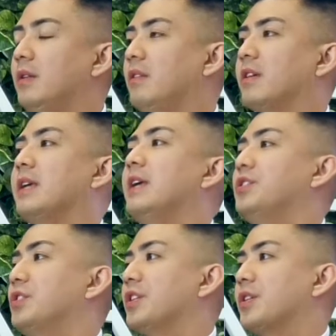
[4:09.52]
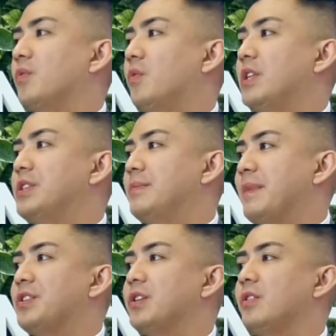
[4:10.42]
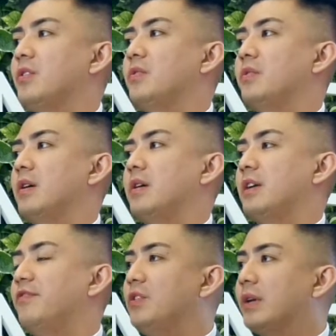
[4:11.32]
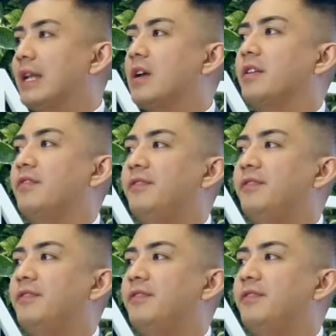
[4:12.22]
Luther King Jr. once mentioned, if you cannot